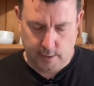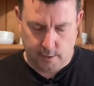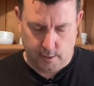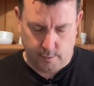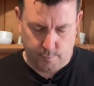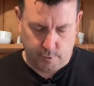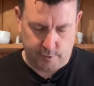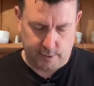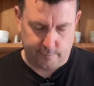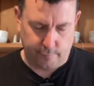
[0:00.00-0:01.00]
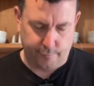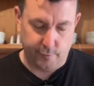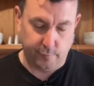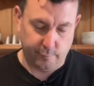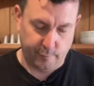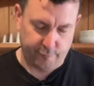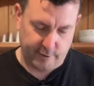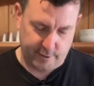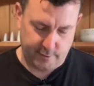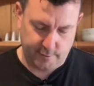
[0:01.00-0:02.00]
I did have a few from a
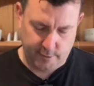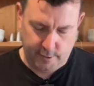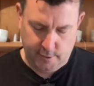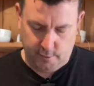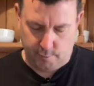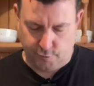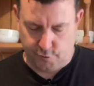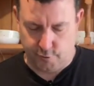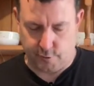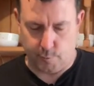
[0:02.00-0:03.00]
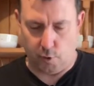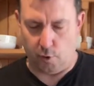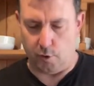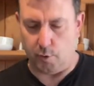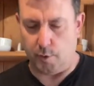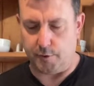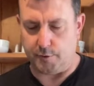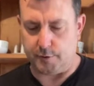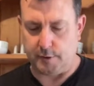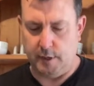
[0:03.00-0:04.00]
friend that produced some longer
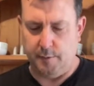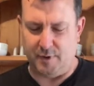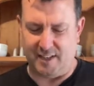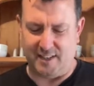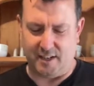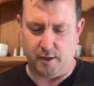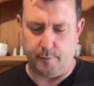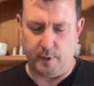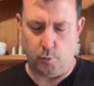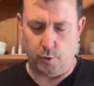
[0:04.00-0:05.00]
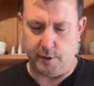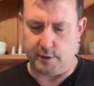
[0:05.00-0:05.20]
ones, but they did go a bit woody.